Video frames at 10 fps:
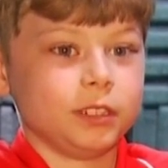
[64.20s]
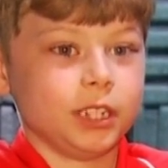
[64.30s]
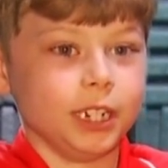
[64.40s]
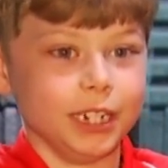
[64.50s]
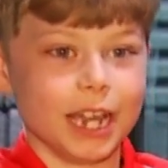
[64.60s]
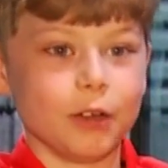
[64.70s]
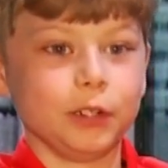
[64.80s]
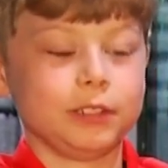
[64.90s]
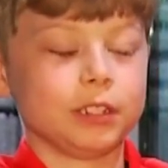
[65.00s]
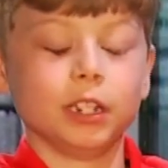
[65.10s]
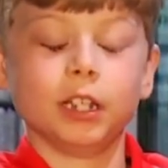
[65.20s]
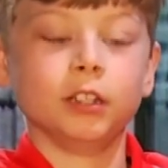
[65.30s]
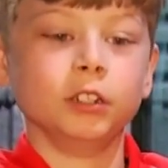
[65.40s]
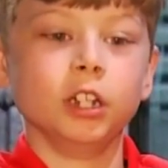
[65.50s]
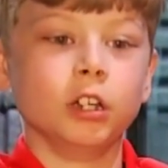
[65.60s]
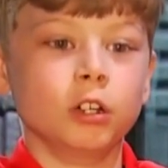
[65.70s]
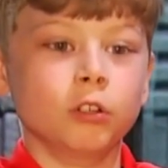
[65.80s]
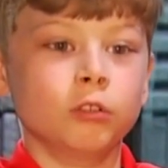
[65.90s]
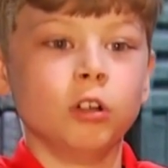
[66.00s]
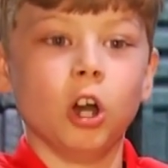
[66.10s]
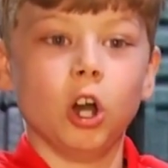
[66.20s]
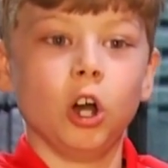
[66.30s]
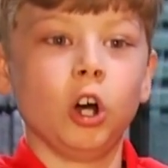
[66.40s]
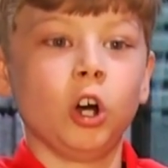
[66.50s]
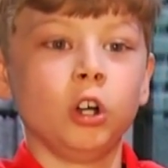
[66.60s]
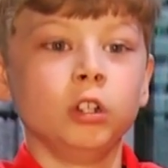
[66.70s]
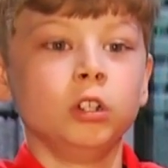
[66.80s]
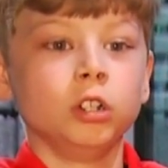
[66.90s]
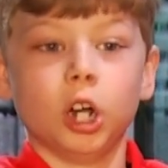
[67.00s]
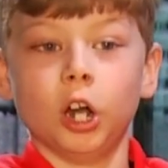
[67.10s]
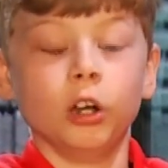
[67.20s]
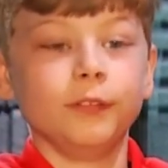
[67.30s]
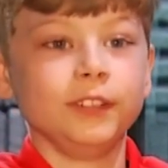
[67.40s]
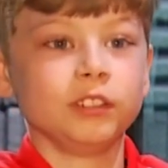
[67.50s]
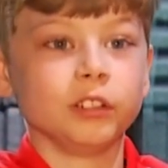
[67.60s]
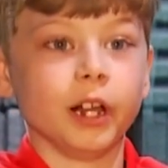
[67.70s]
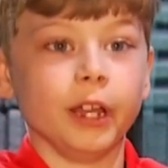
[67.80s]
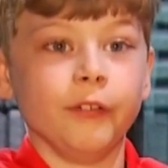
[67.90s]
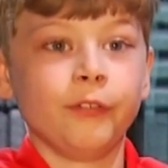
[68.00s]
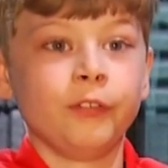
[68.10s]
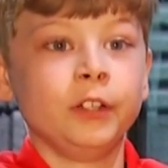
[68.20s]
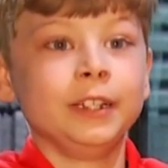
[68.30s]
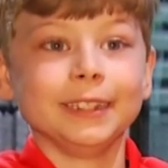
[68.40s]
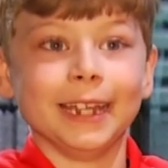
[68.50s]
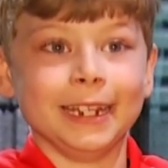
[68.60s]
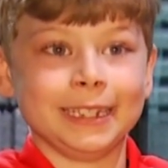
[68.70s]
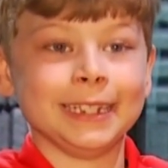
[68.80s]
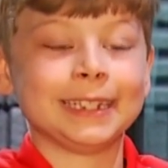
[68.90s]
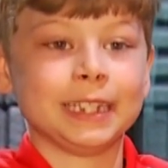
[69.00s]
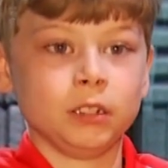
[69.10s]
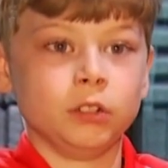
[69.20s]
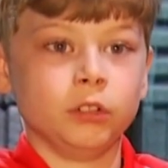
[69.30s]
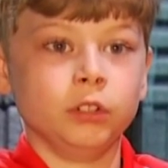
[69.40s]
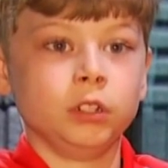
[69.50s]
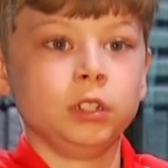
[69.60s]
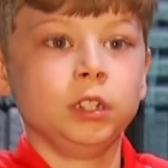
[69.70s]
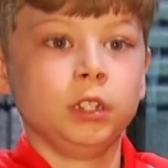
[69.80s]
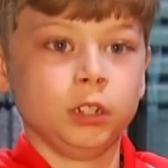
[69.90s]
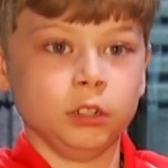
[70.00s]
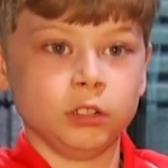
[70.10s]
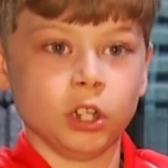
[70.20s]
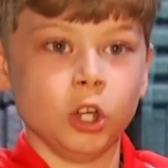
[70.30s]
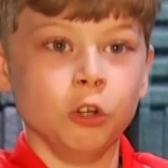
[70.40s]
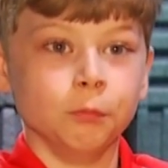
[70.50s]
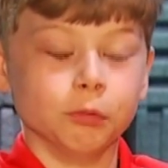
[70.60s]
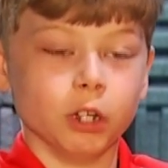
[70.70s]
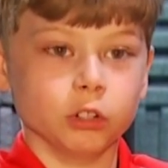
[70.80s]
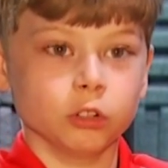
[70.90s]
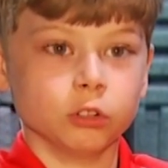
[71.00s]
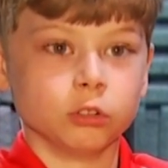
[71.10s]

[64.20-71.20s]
And now he's gonna know all of his life that he killed his own brother.